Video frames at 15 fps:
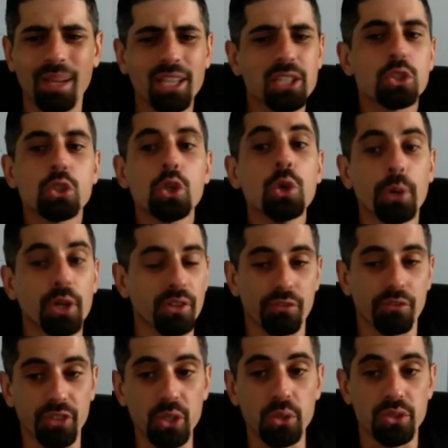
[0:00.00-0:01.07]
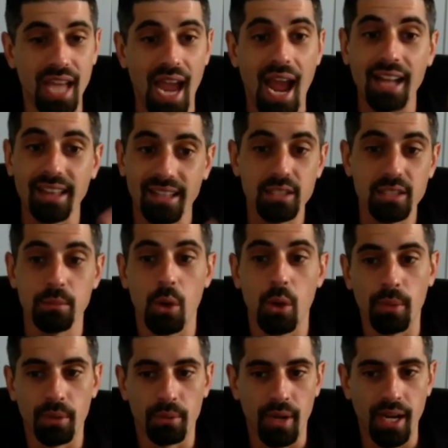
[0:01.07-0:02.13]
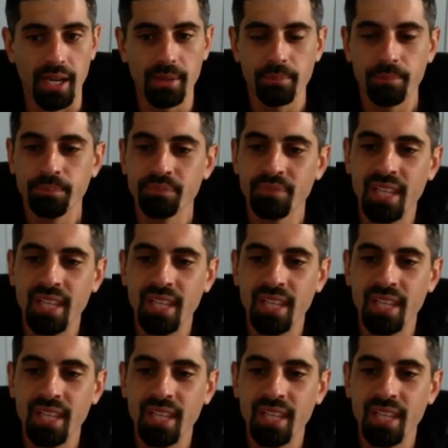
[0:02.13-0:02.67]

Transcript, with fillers: I'm like super confused at this moment, right?